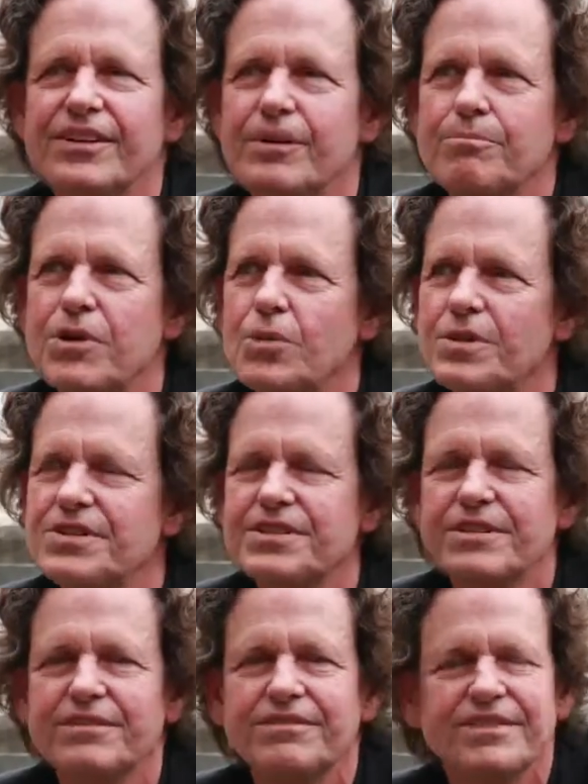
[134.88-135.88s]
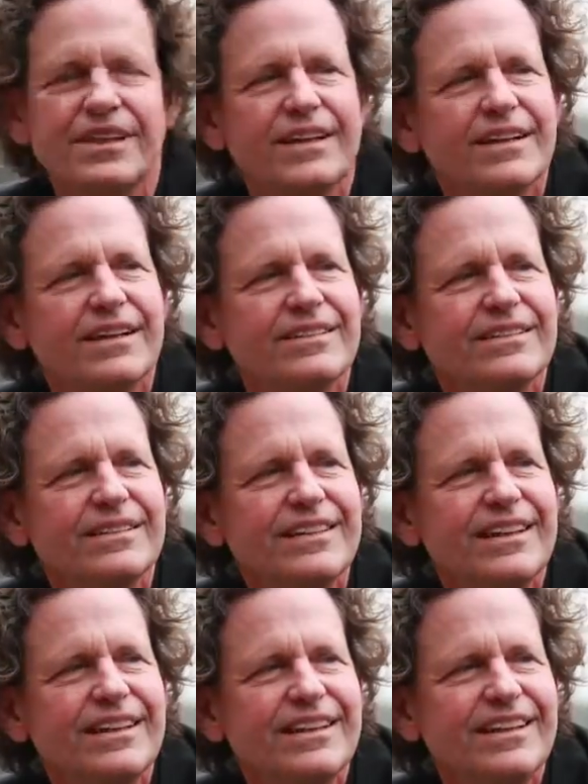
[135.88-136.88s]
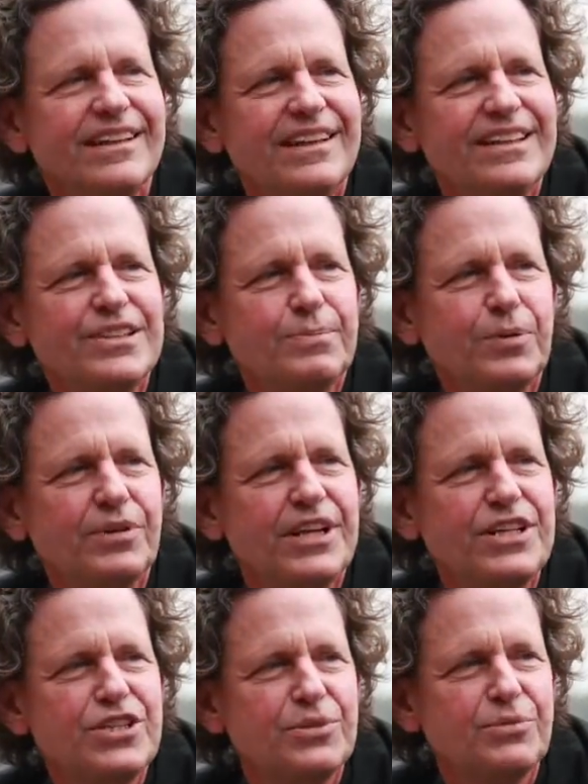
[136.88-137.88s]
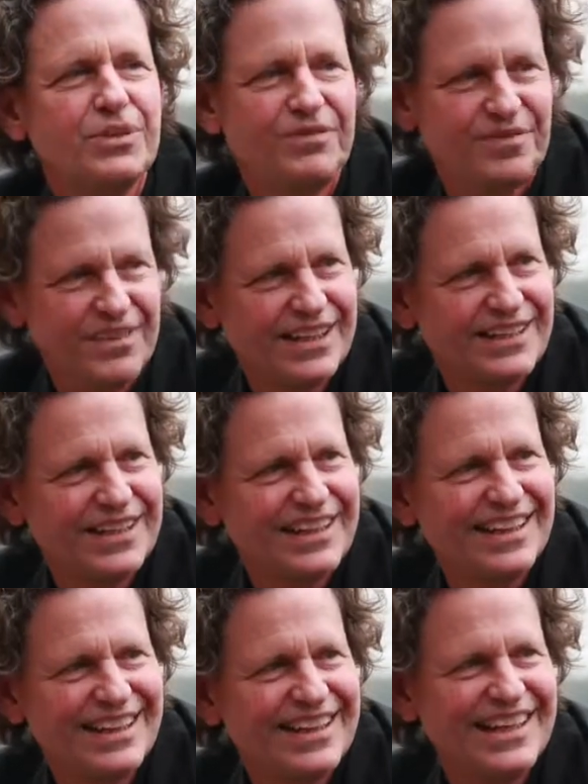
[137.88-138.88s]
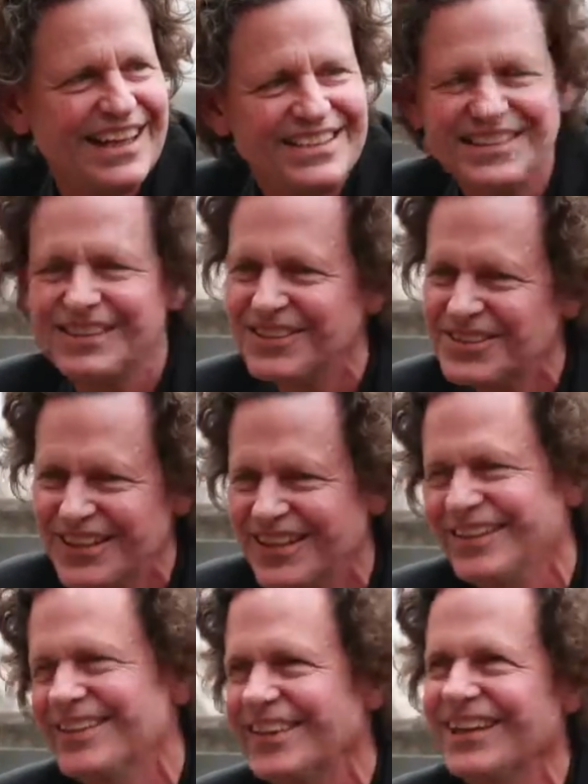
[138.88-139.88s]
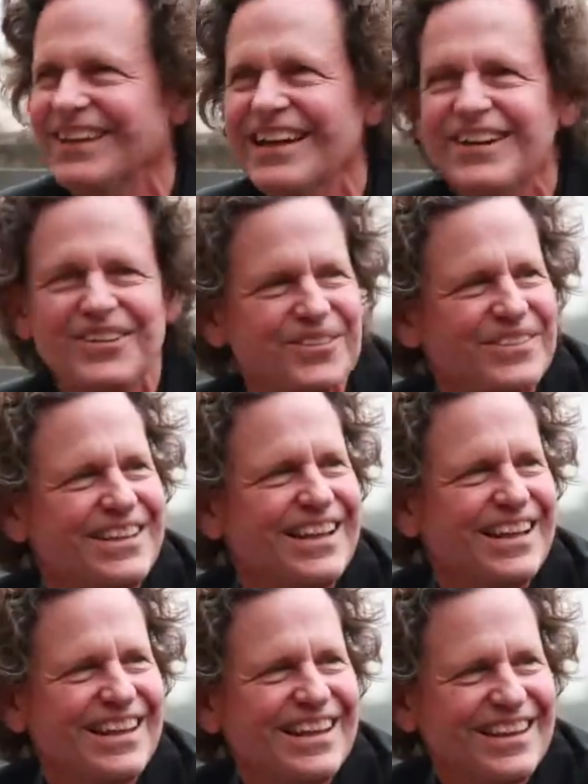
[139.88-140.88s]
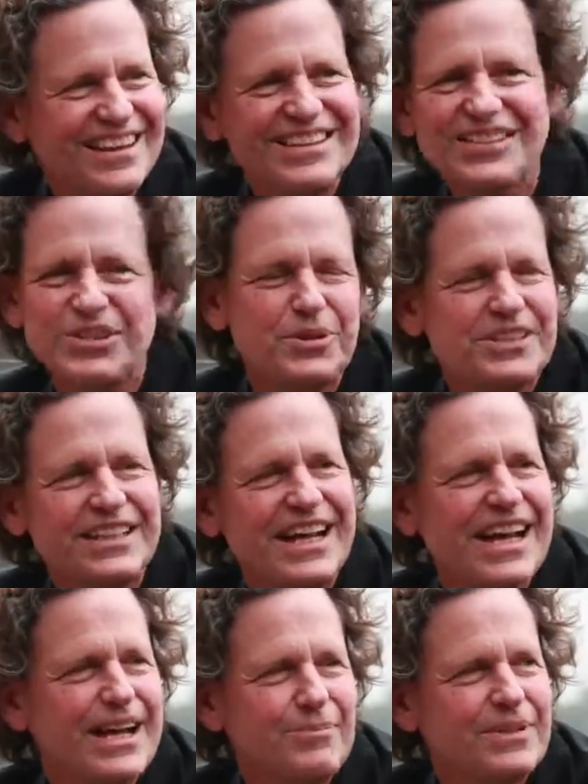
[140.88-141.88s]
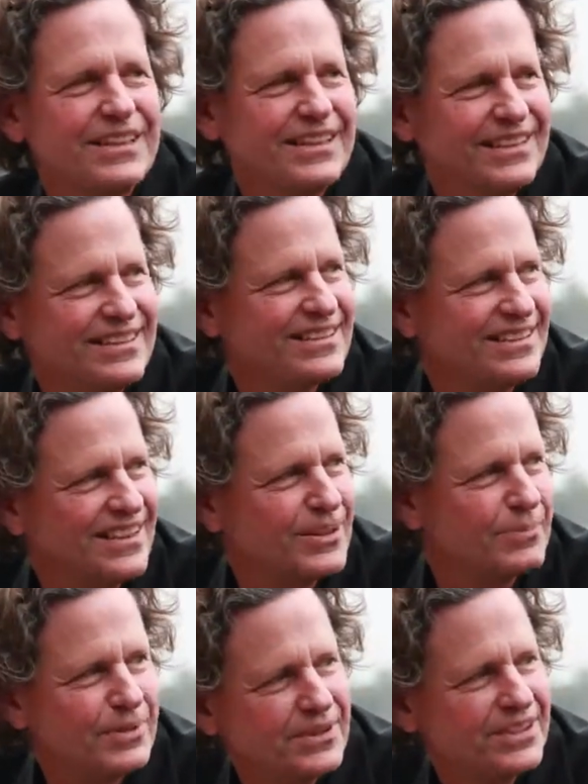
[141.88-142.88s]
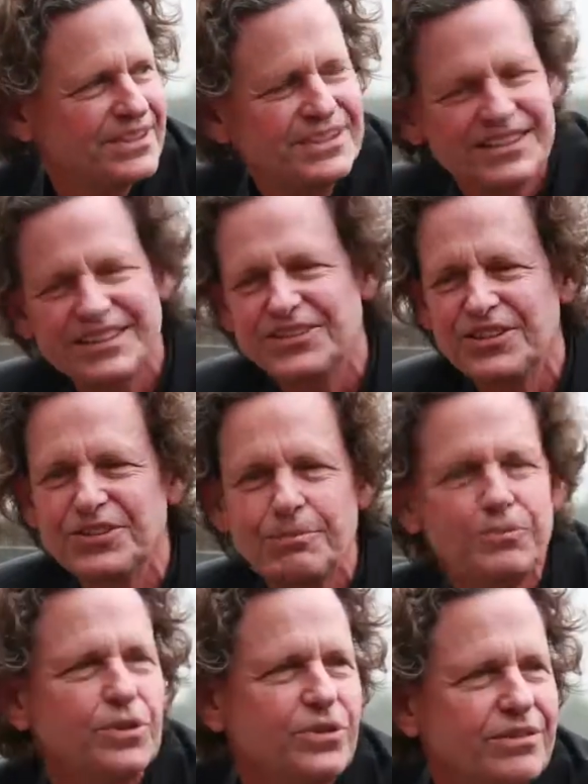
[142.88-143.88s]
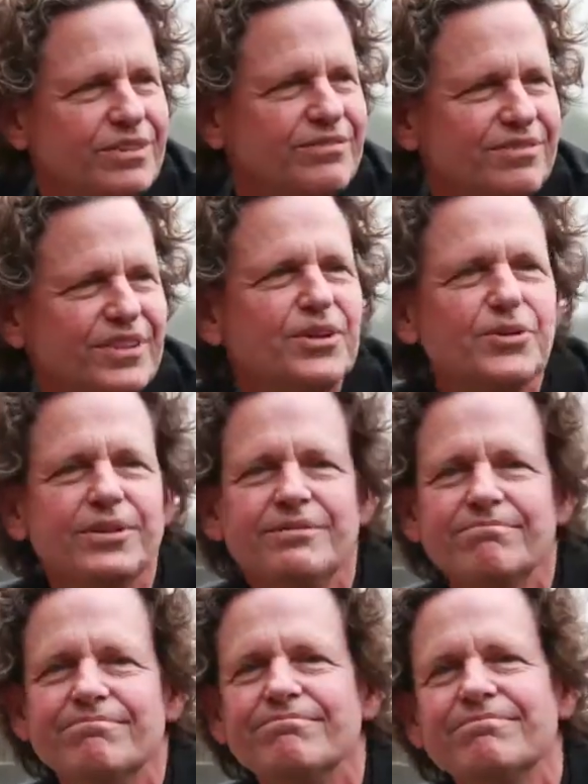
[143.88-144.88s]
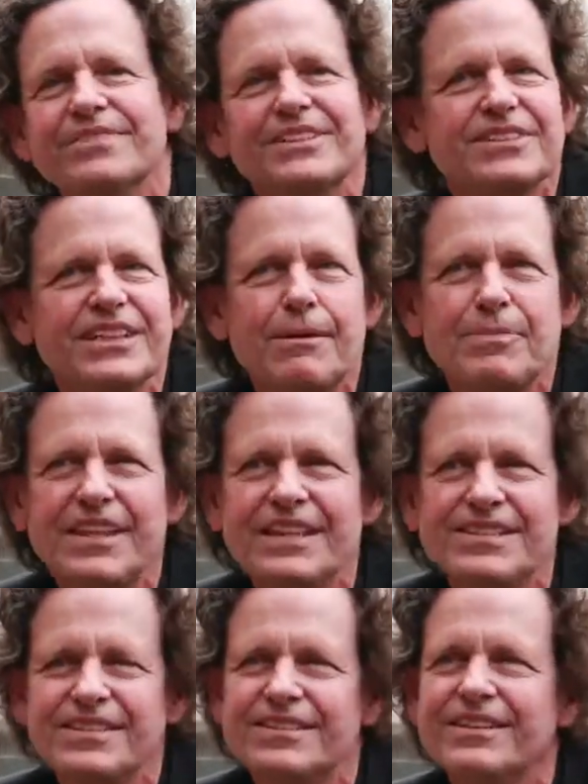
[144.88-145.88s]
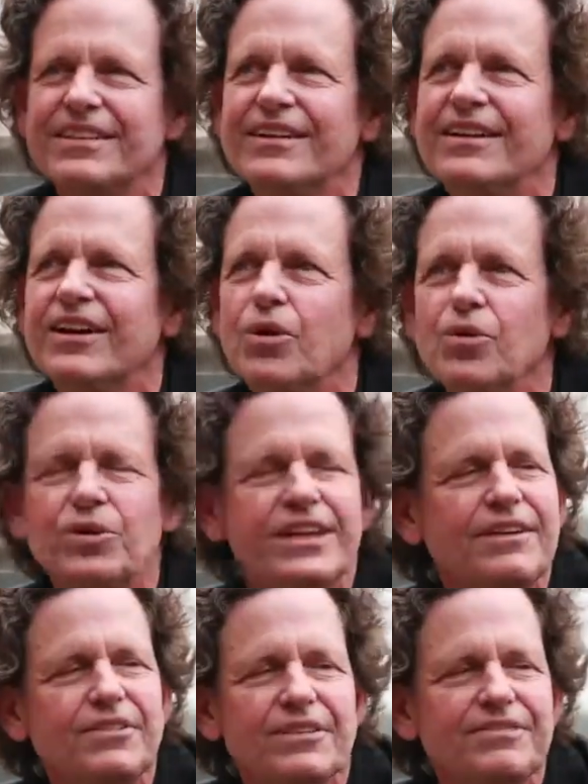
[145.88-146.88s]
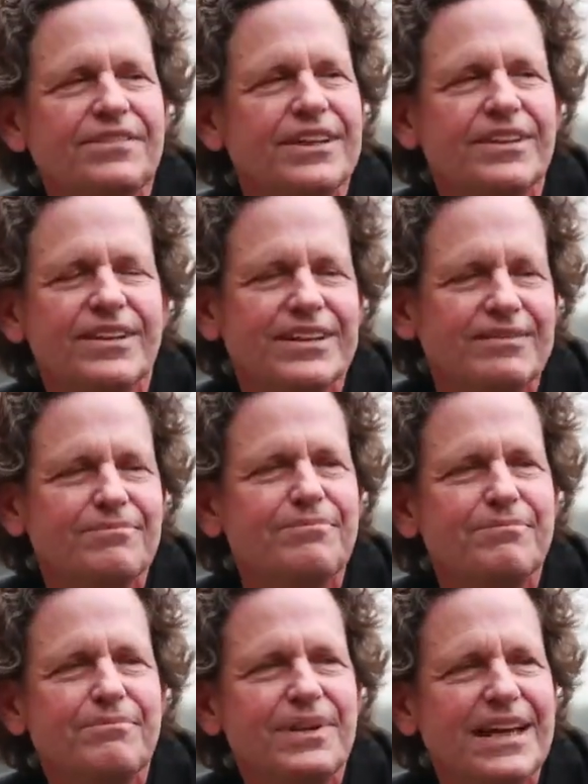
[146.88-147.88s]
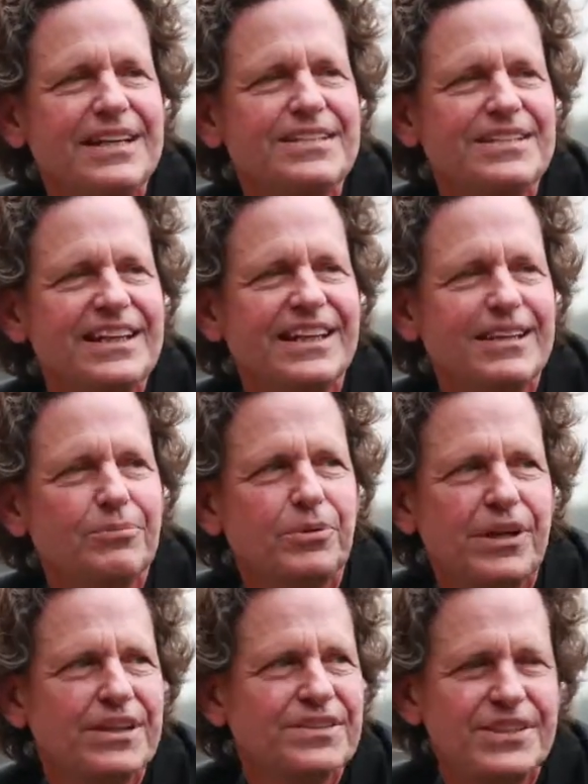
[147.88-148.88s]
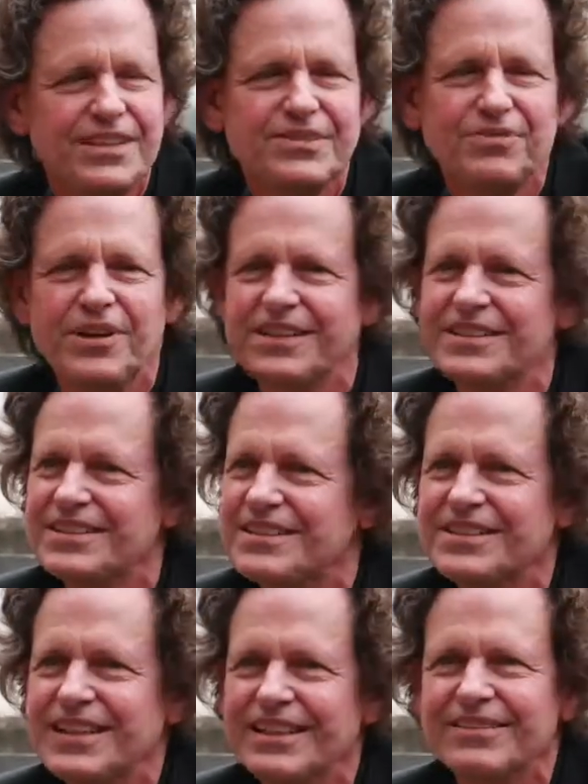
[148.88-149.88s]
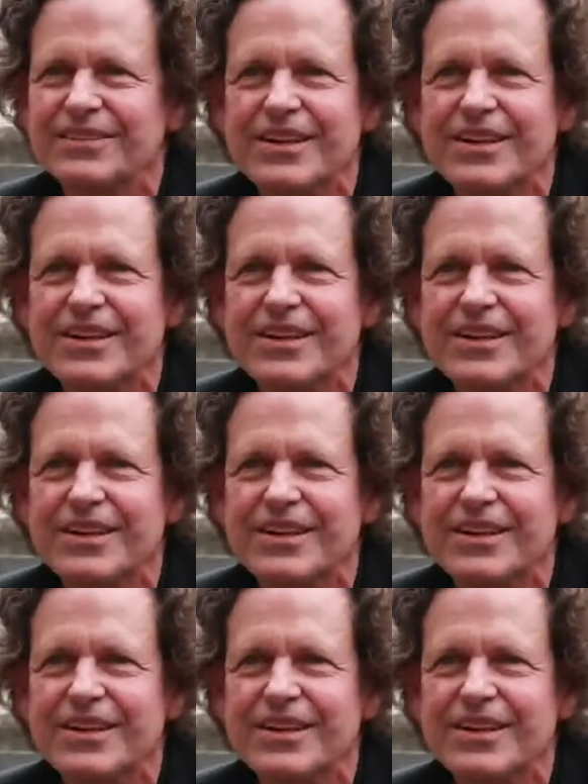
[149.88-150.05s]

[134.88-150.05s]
are moments of inspiration when Frank kind of gets it and goes, okay, now this is what's going to happen, and the building's going to start to move and flow, and things are going to happen. But that's only after a very painstaking process. Frank says it's like